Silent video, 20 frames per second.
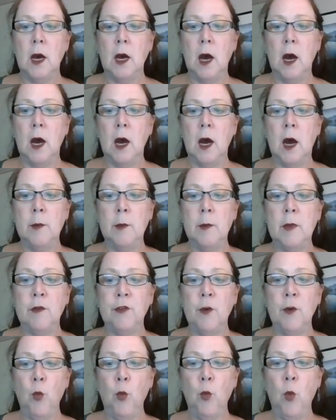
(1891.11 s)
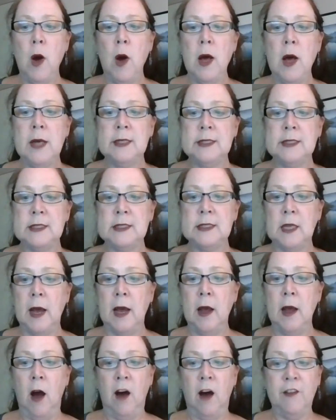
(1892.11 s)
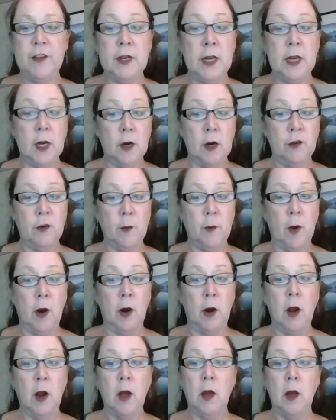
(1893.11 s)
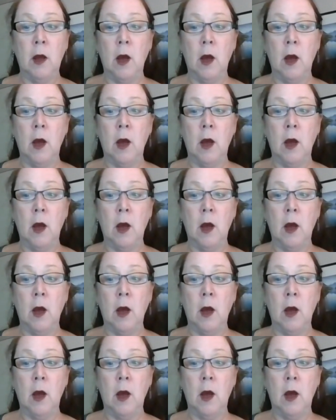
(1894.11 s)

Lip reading: From what I often hear from our